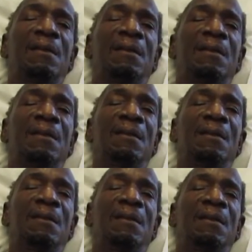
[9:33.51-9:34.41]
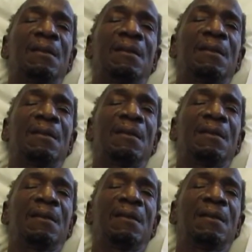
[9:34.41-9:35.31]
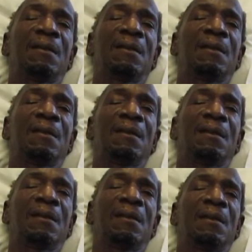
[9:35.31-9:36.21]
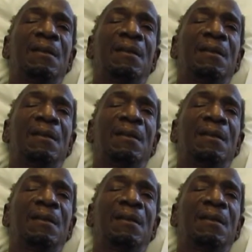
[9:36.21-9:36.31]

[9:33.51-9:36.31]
No one is speaking in this clip.